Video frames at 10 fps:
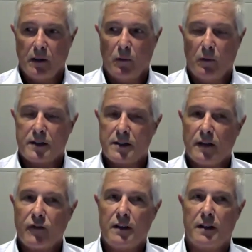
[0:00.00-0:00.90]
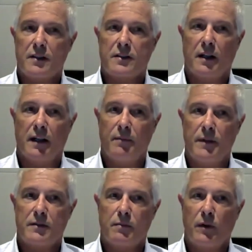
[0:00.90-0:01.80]
What's different this time
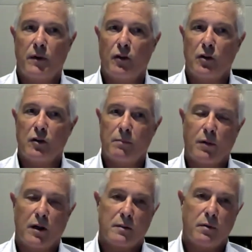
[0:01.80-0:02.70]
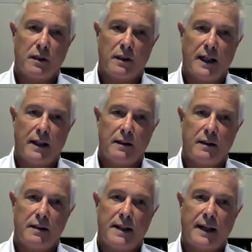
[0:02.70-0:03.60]
is when Volcker embarked upon that,
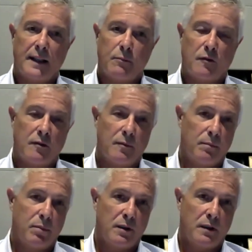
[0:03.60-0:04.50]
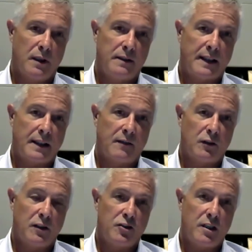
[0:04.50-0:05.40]
the debt level to
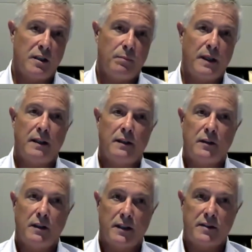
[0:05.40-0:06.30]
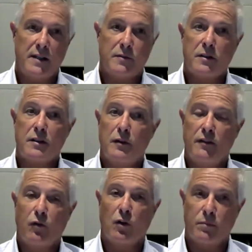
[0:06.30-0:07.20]
GDP in the United States was
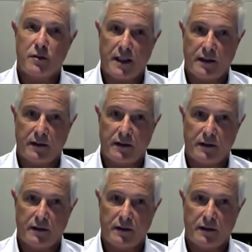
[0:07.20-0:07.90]
34%.